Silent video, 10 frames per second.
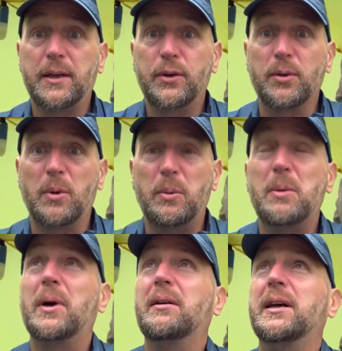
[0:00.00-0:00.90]
Took me a wee
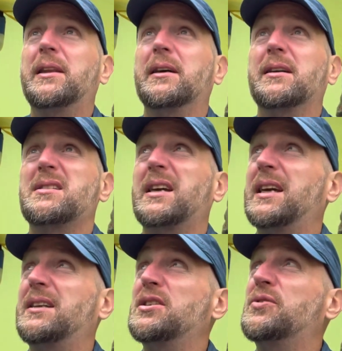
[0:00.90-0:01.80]
while to eat it because
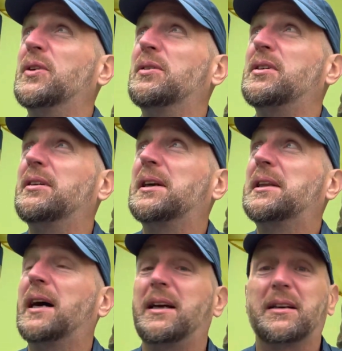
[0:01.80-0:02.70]
again, just feeling really
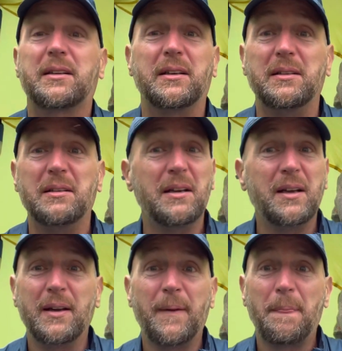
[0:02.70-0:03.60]
tired and
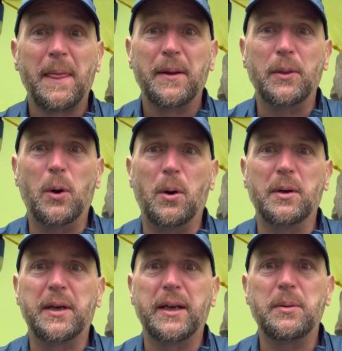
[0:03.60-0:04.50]
not
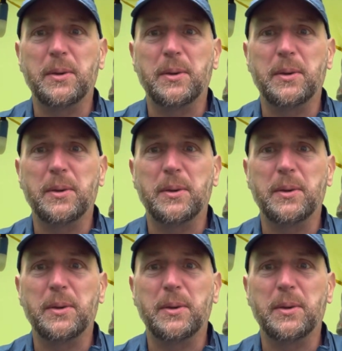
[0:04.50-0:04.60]
hungry.